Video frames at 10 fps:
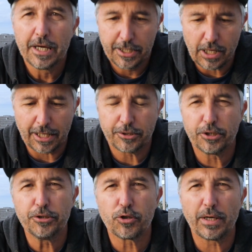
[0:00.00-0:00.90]
You got your
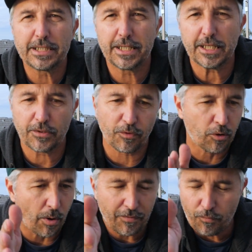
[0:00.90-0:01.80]
two joysticks for
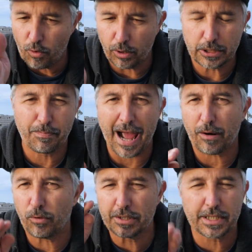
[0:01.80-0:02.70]
going forwards,
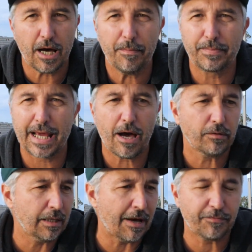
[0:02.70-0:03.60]
backwards, up,
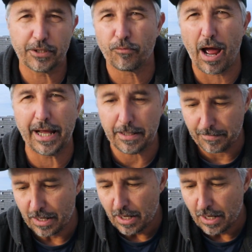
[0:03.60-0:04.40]
down, left, and right.